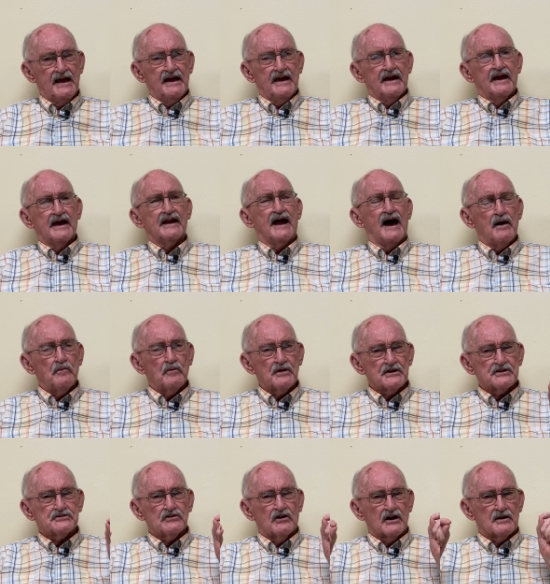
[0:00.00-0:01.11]
And I want
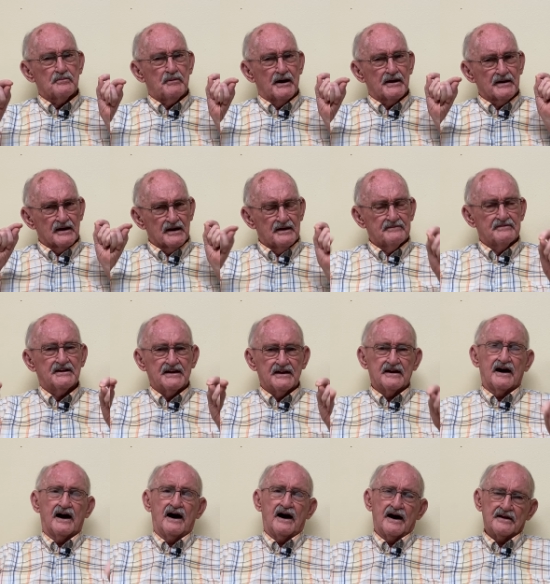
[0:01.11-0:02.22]
to talk about loving
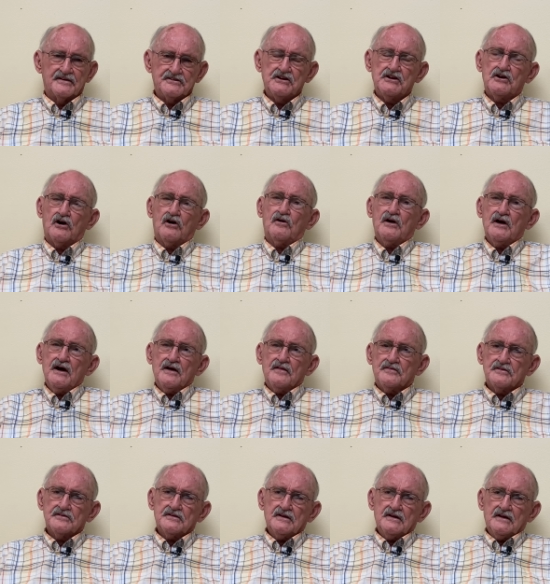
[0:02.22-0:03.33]
God. You know,
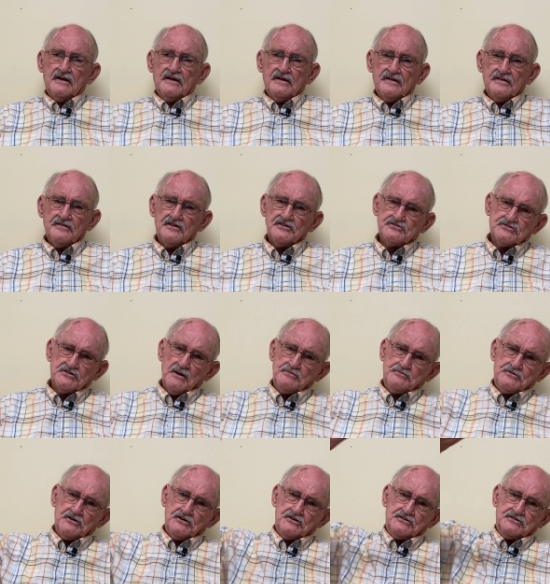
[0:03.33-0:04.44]
the
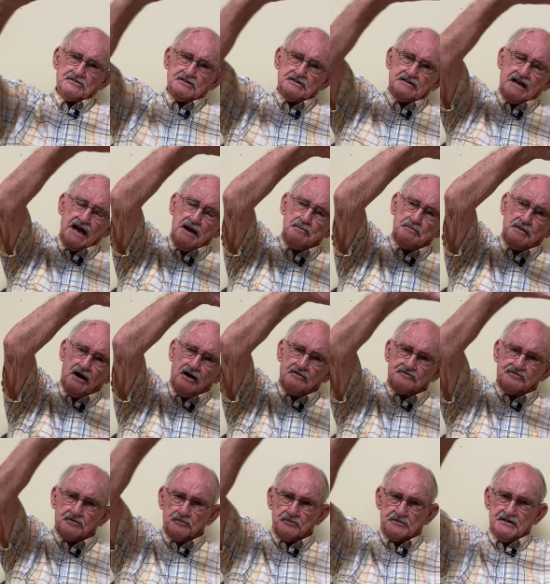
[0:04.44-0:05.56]
scriptures came down
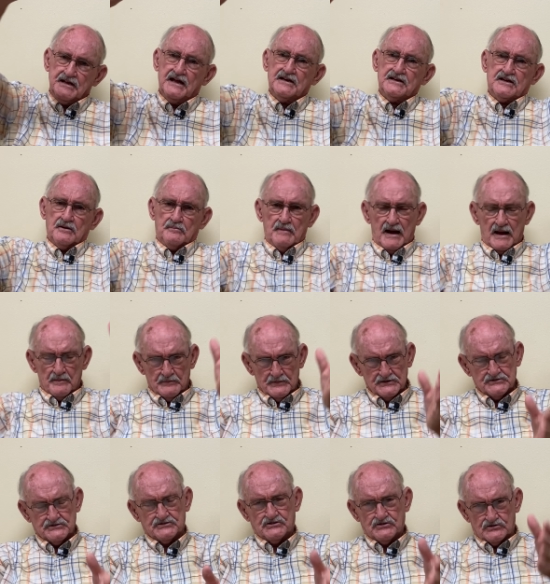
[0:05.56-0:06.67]
from 10
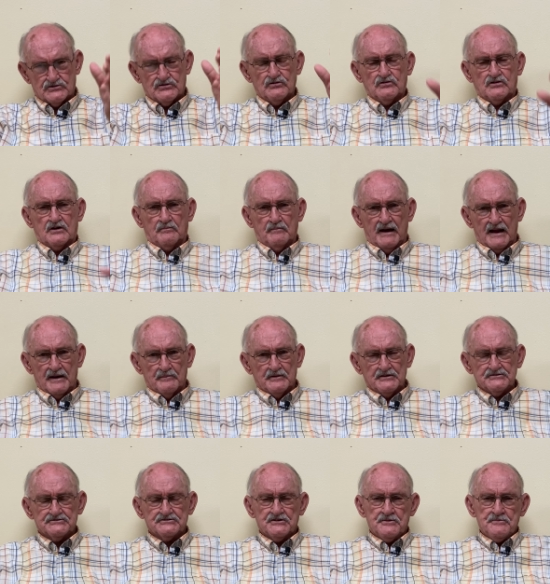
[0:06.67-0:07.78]
commandments to two
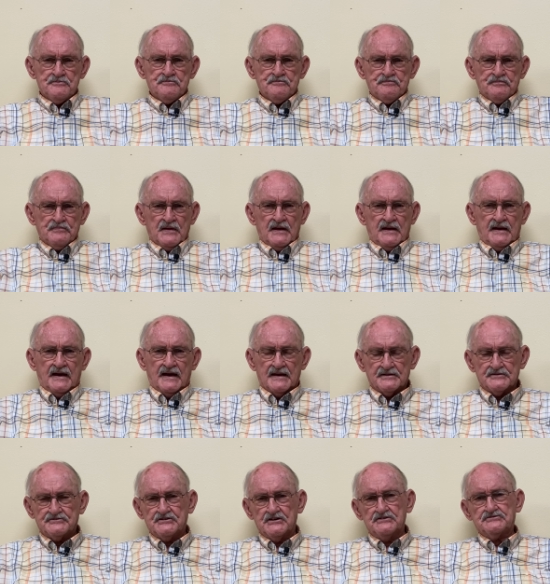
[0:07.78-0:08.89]
commandments.
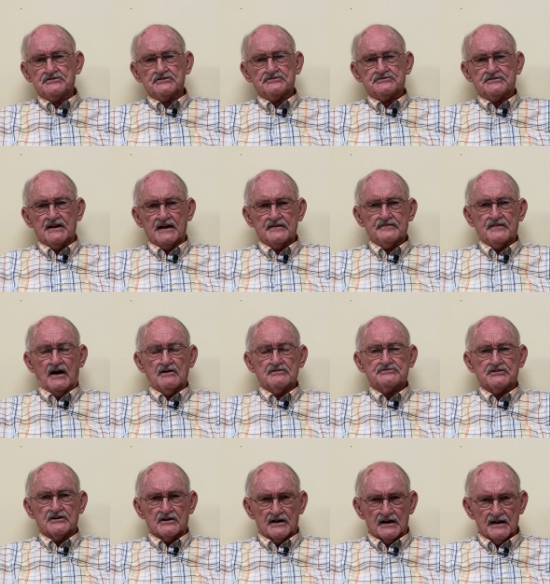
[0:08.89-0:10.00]
And Jesus said, Thou
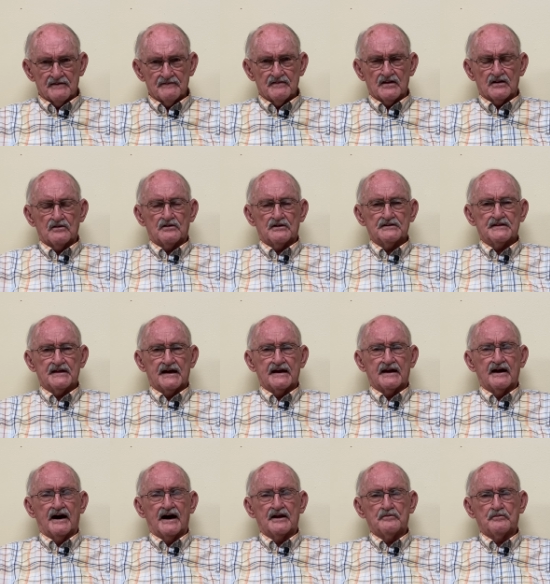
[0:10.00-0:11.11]
shalt love the Lord thy
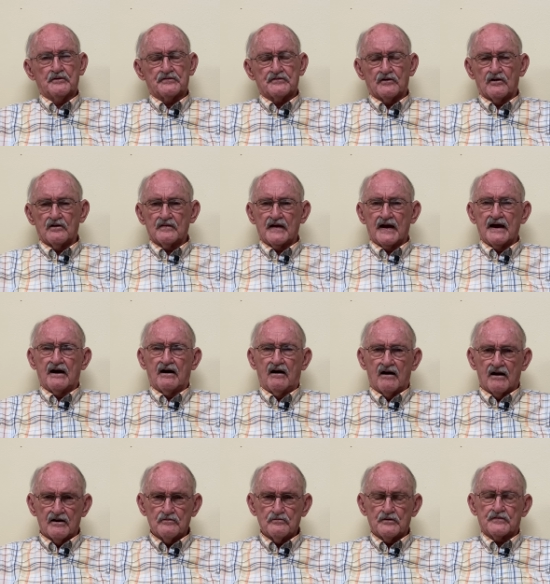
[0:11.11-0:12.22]
God with all thy
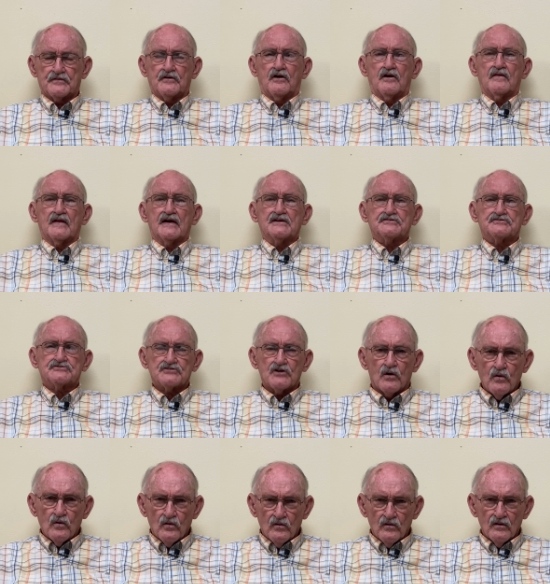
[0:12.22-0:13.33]
heart, with all thy
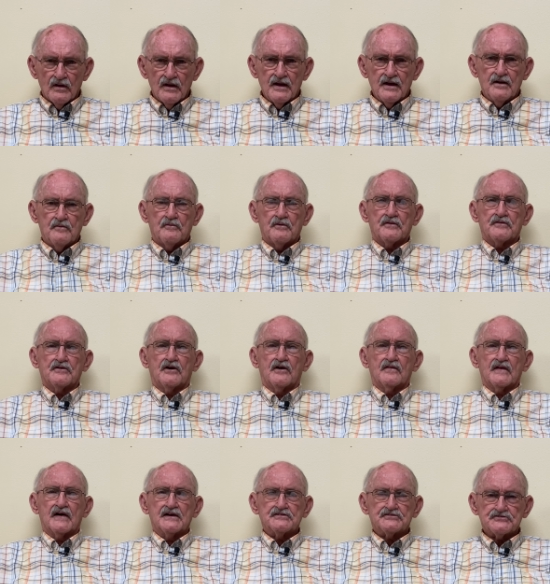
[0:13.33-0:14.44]
soul, with all
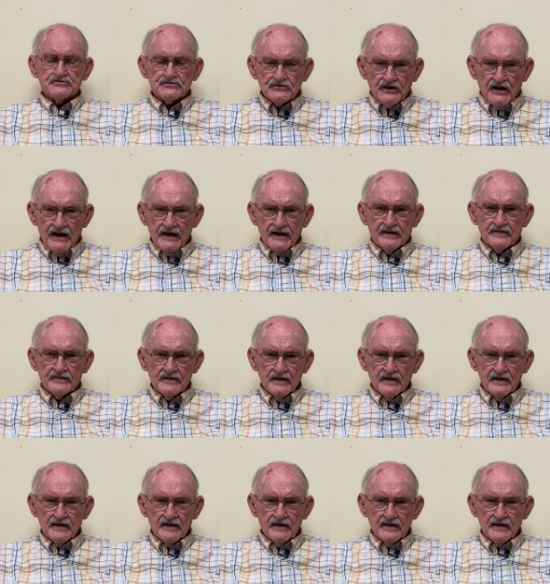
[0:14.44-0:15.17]
thy strength,